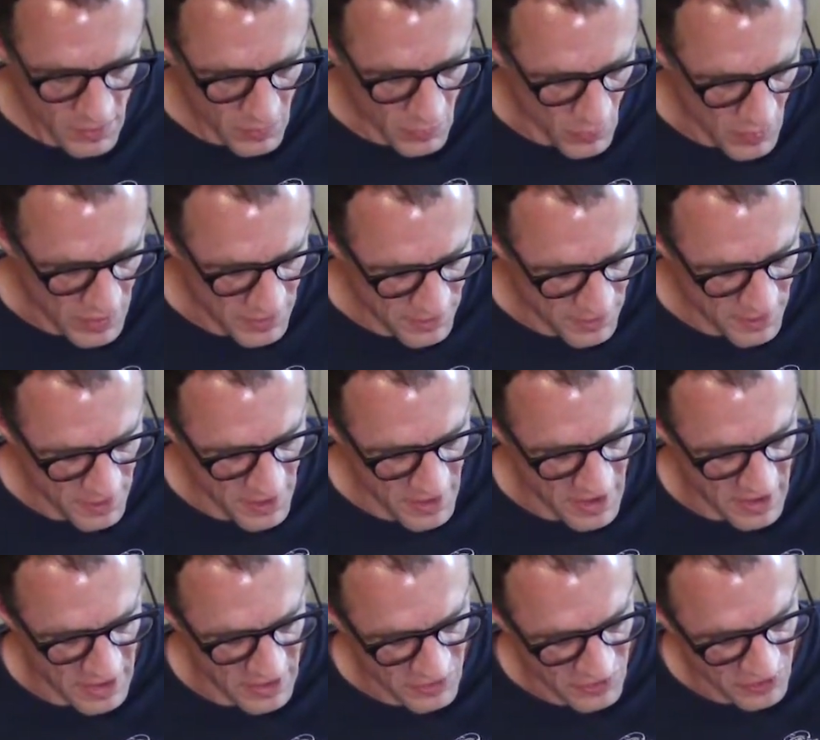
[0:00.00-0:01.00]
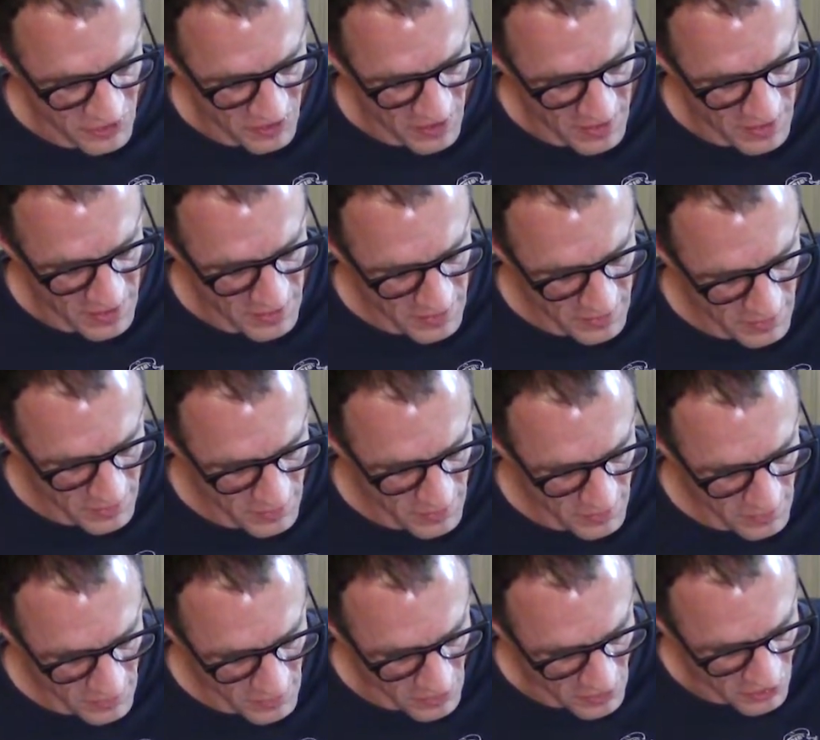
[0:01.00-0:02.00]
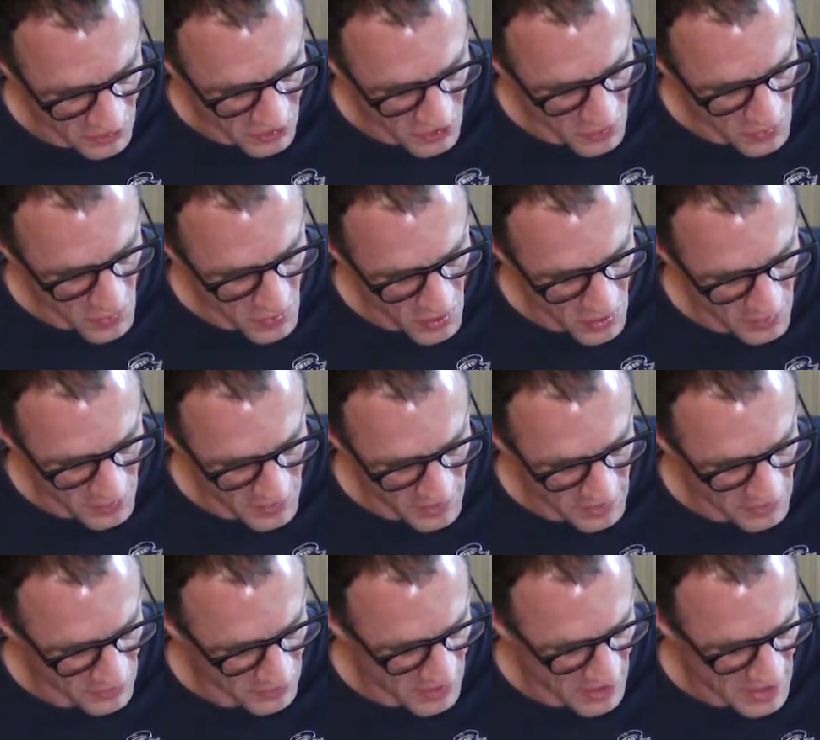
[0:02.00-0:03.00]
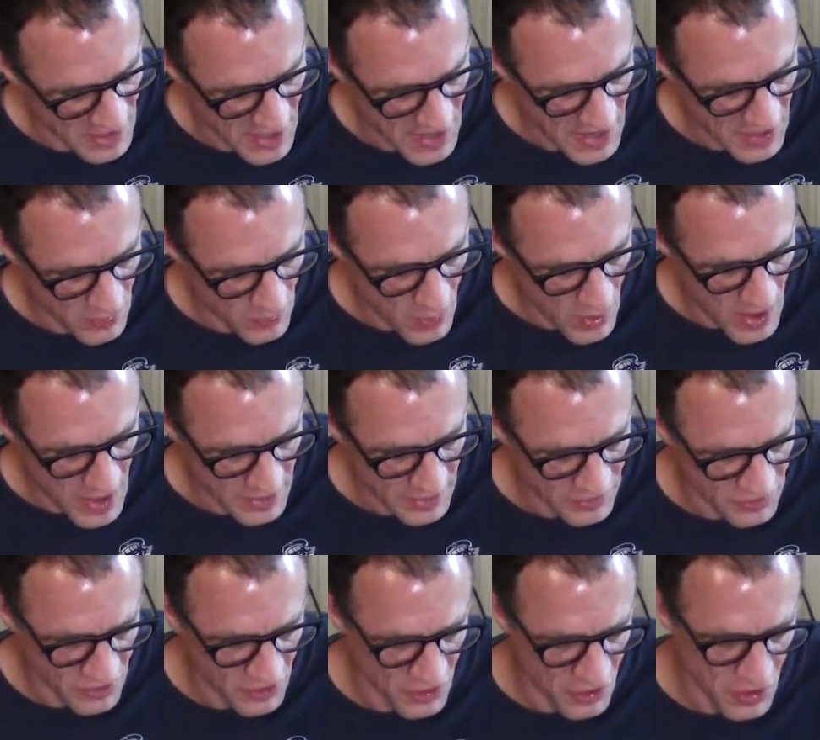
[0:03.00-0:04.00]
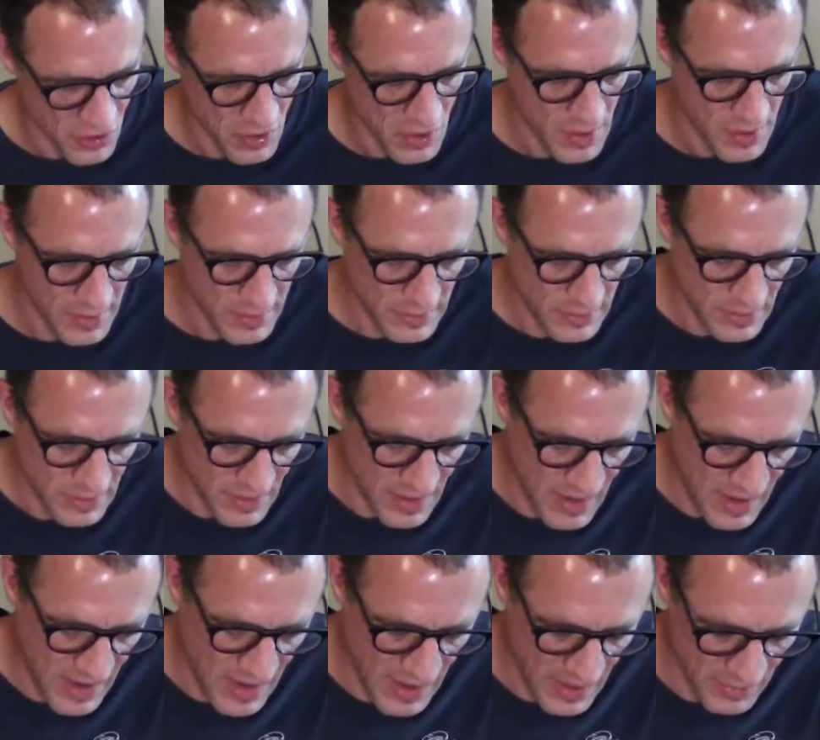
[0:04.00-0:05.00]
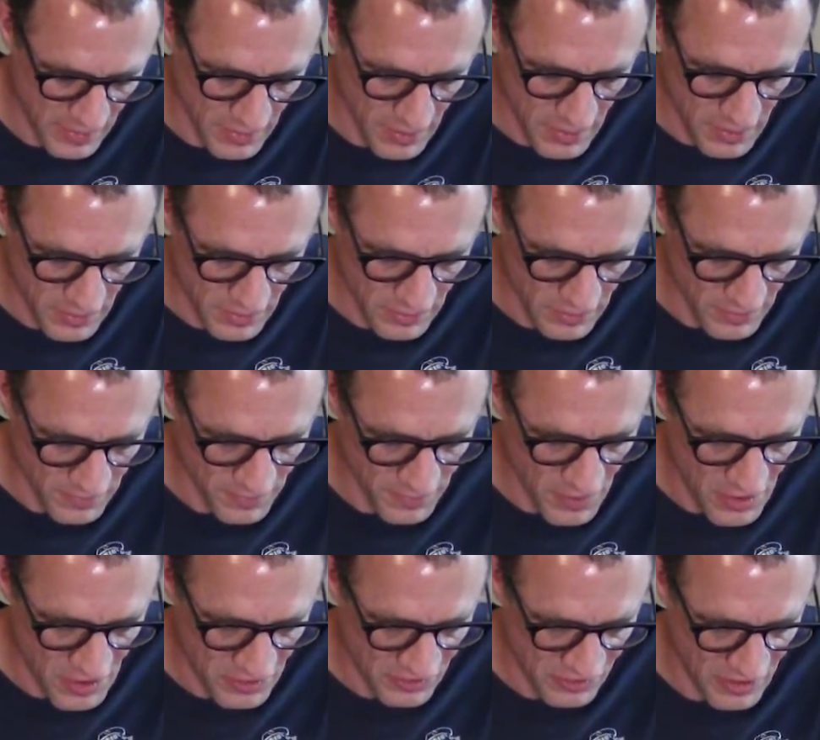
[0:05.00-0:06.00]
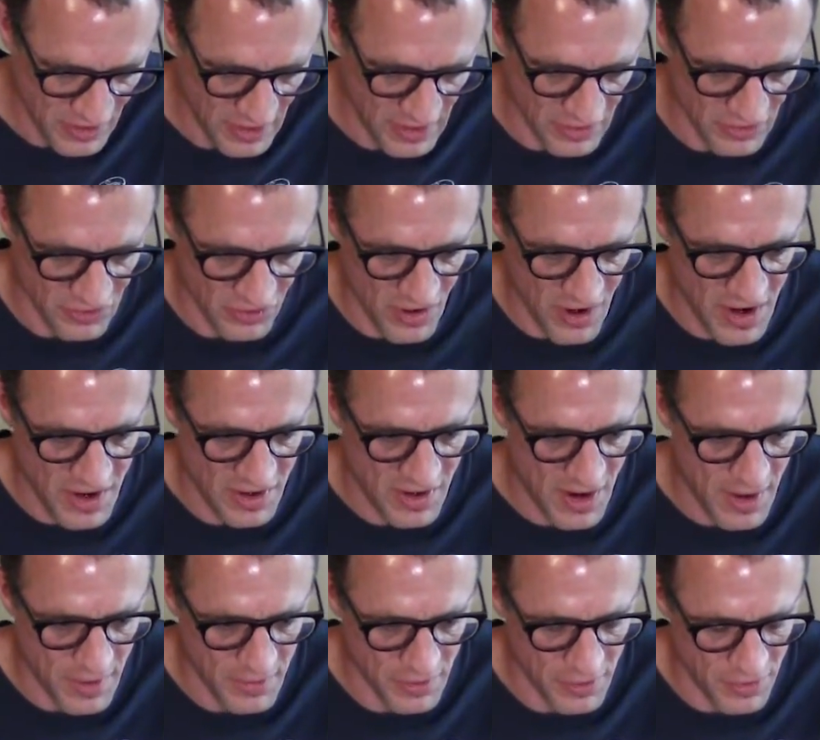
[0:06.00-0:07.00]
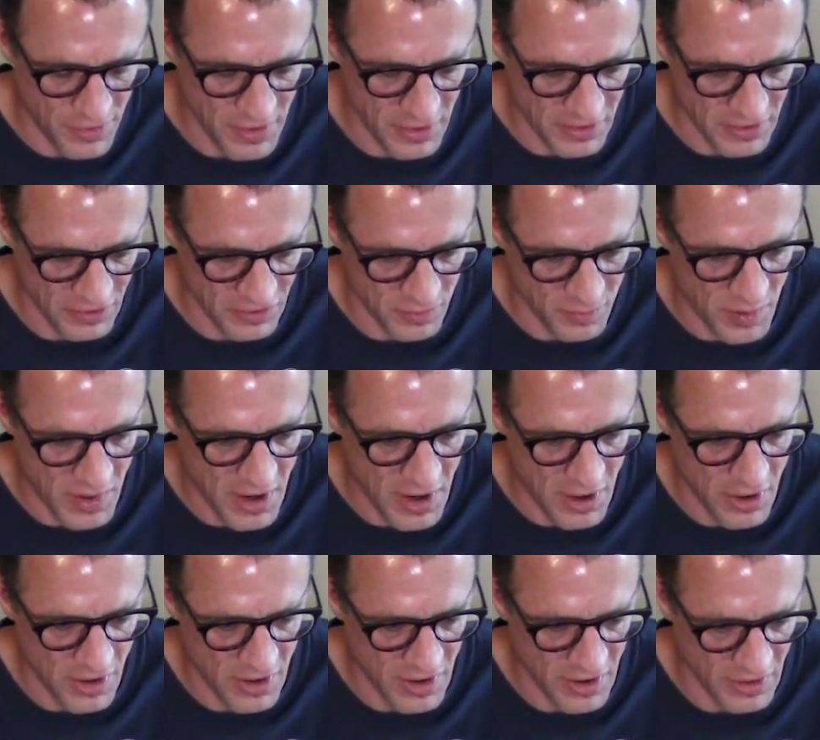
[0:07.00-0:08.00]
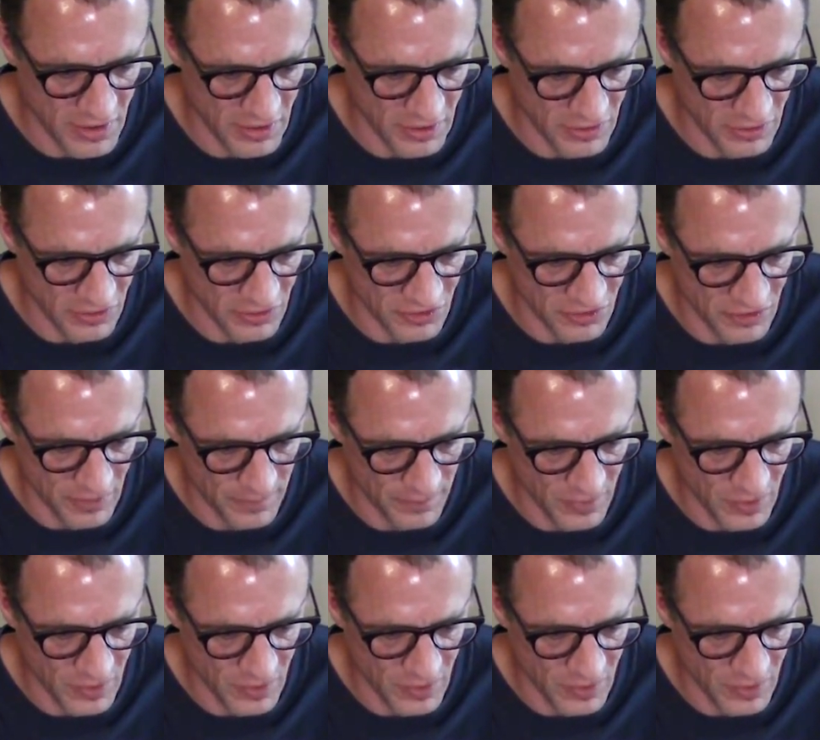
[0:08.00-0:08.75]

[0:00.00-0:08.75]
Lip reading: with this, there's two more things I kind of want to do, and the first is right now the thickest part is